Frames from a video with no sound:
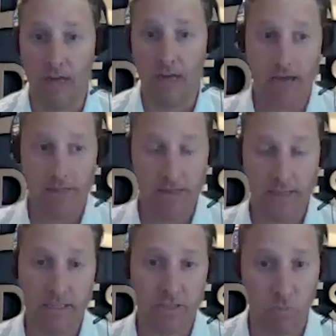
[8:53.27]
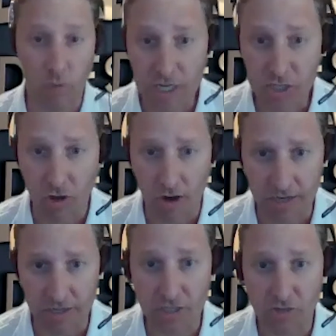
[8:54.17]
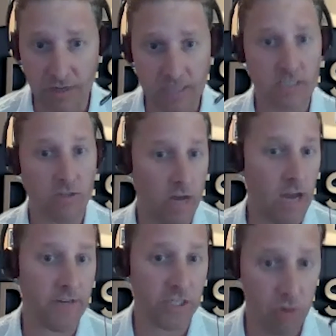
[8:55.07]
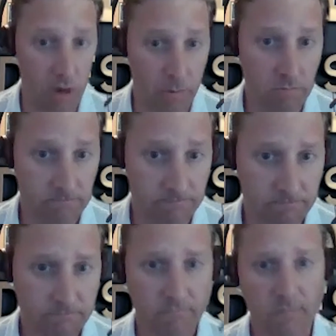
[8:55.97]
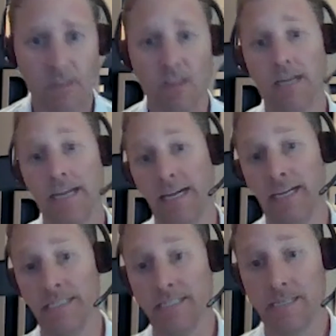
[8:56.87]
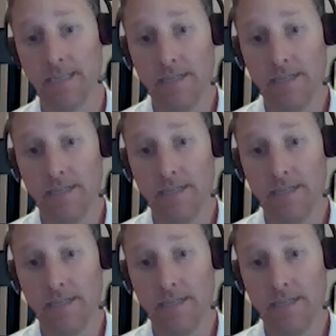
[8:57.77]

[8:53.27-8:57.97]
I think that the restaurant industry is still having trouble. And